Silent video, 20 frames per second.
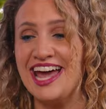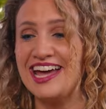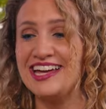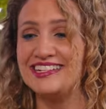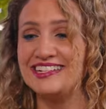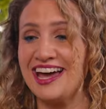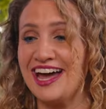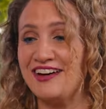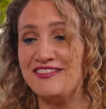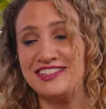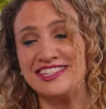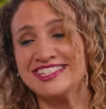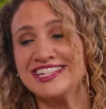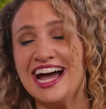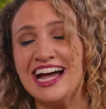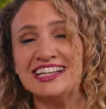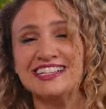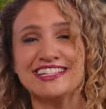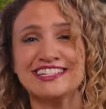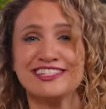and i have a
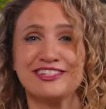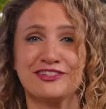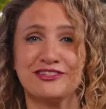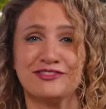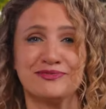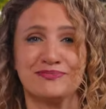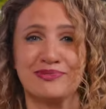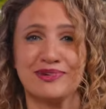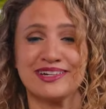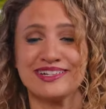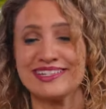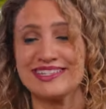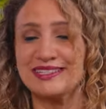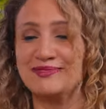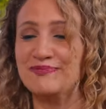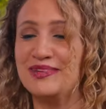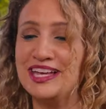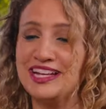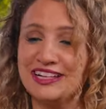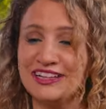stylist who brings
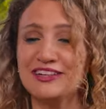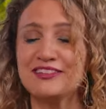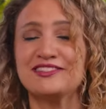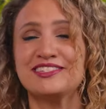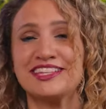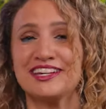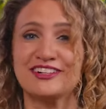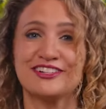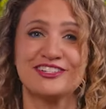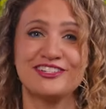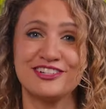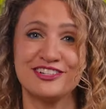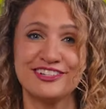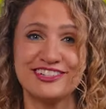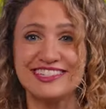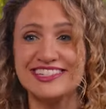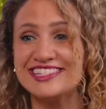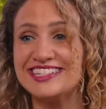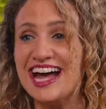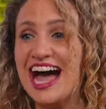me clothes that are a
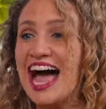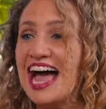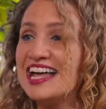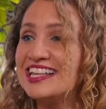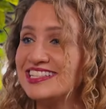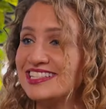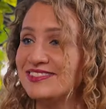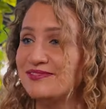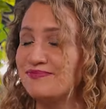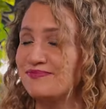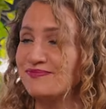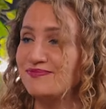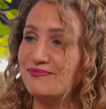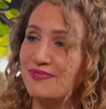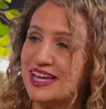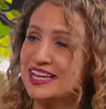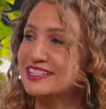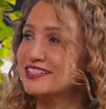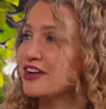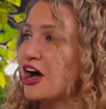certain size and
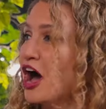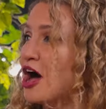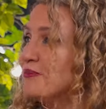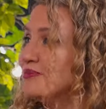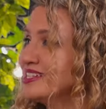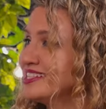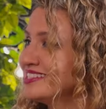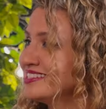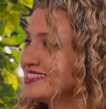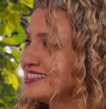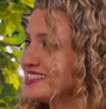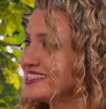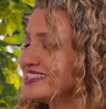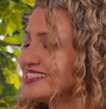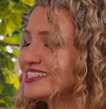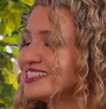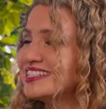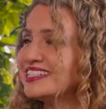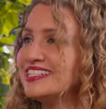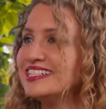makes comments
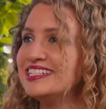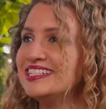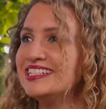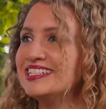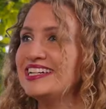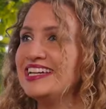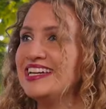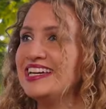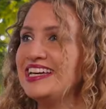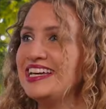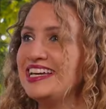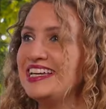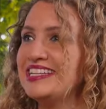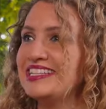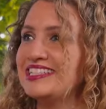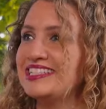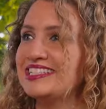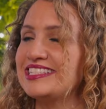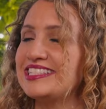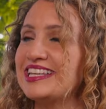and
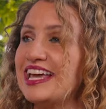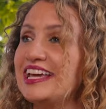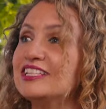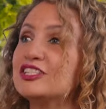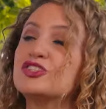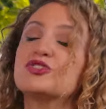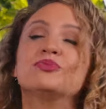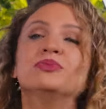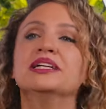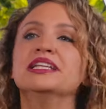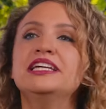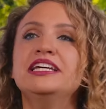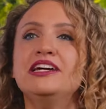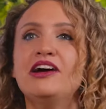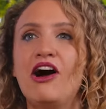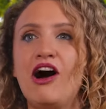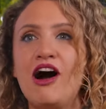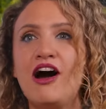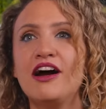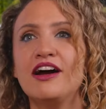it's it's really
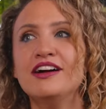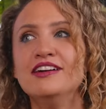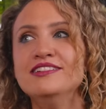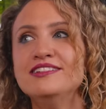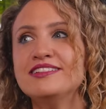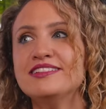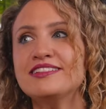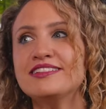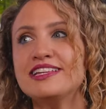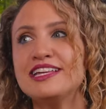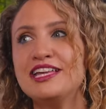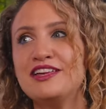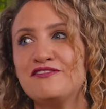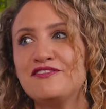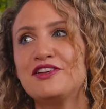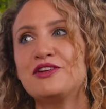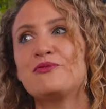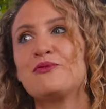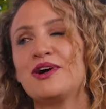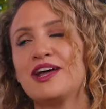hard
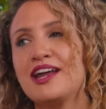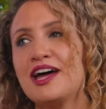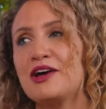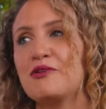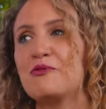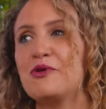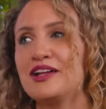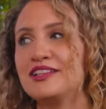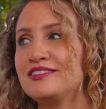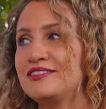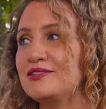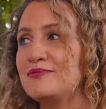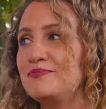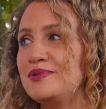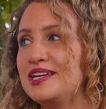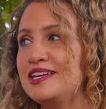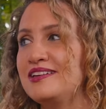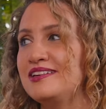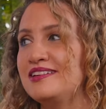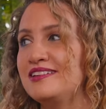even when i want to
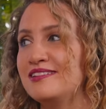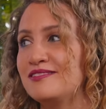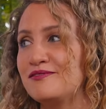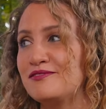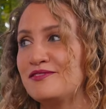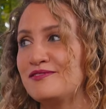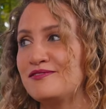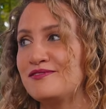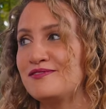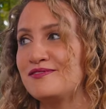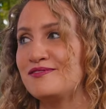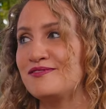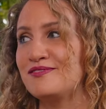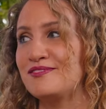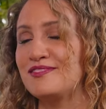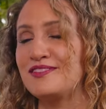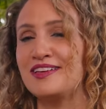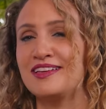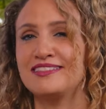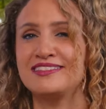be
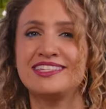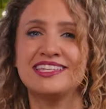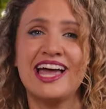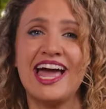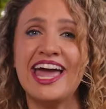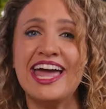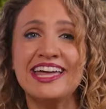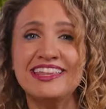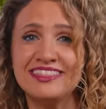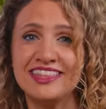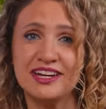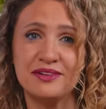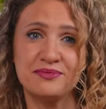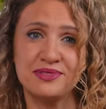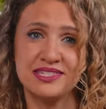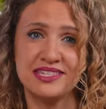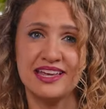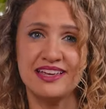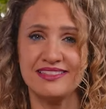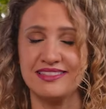see i hate that i'm
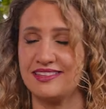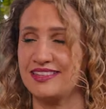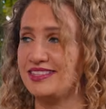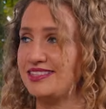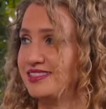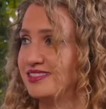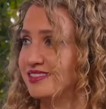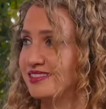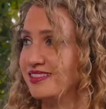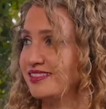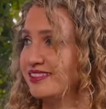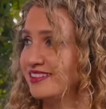saying this